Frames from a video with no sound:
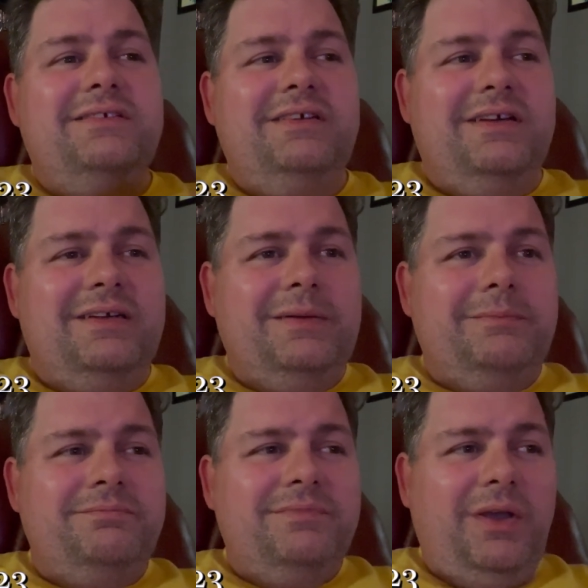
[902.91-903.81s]

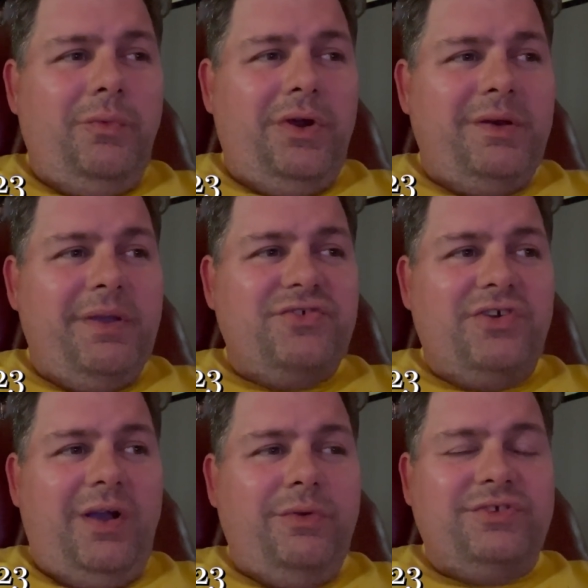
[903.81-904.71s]
I wanted to make
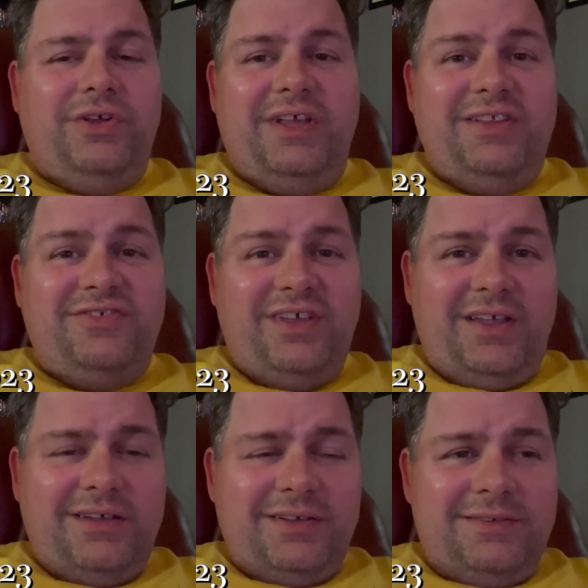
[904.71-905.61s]
sure I wasn't going to get sick,